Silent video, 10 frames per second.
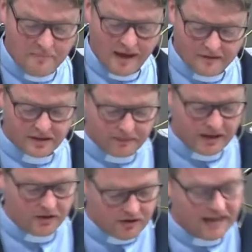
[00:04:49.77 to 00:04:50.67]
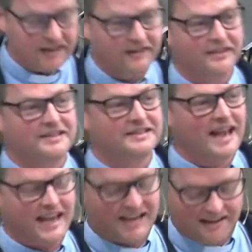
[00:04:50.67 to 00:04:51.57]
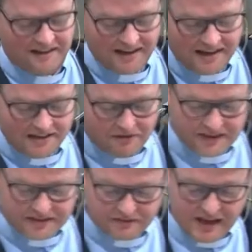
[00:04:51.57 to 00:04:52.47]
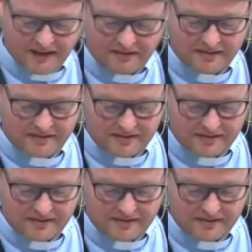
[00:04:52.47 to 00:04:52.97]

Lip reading: have something unique to say in the face of death.